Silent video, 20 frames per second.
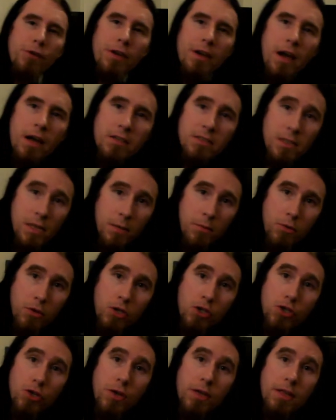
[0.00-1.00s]
for you guys, then I'm
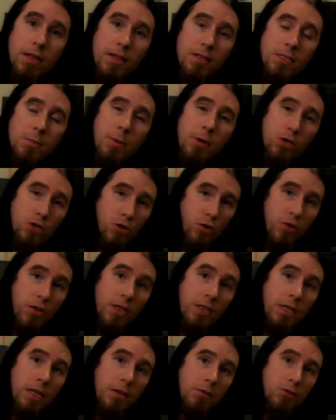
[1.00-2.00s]
going to show you that special
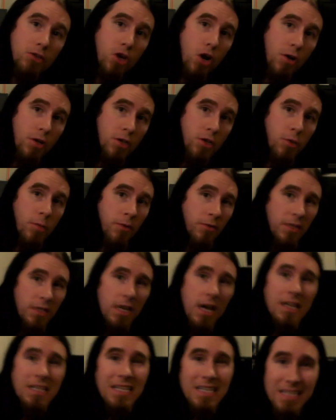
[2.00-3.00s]
thing that I was talking to you about
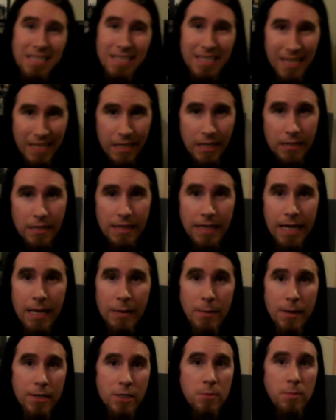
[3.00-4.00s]
that I didn't get at the
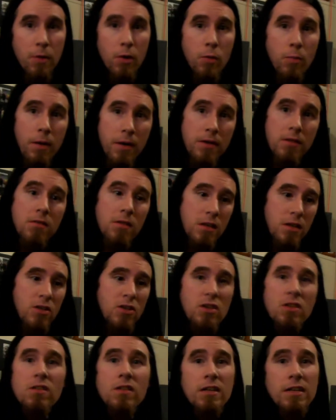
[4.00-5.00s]
Game Expo, but
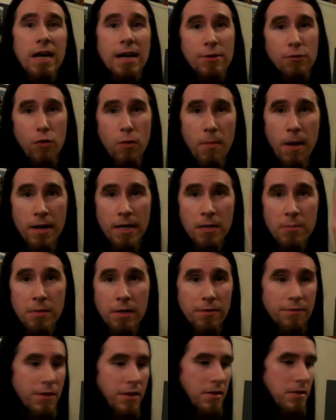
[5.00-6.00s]
kind of reminded
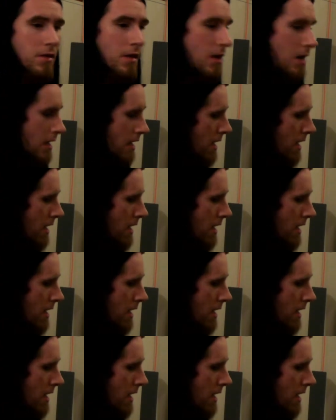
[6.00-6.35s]
me of this.